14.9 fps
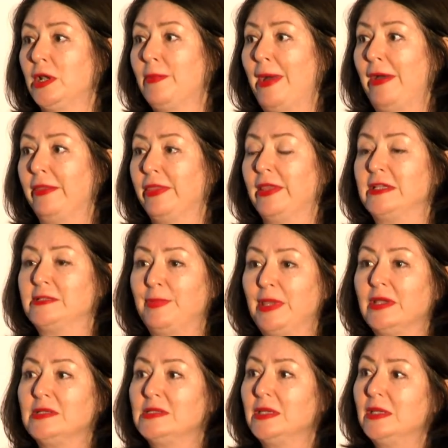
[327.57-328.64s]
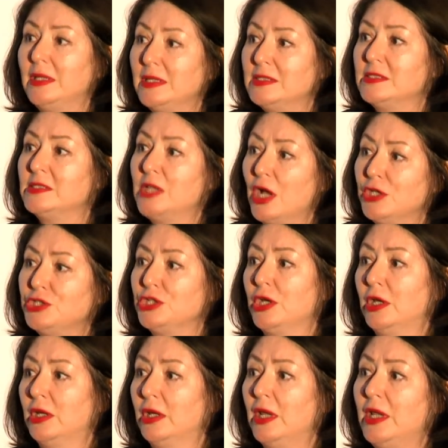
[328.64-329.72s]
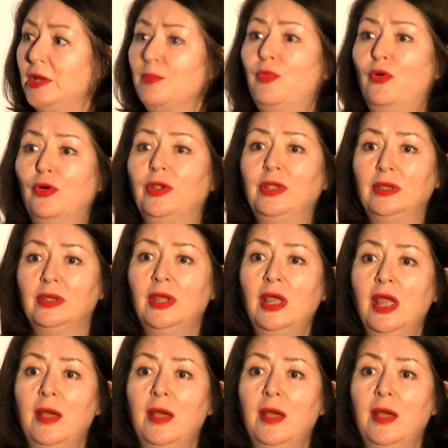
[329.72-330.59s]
about things because it is such an important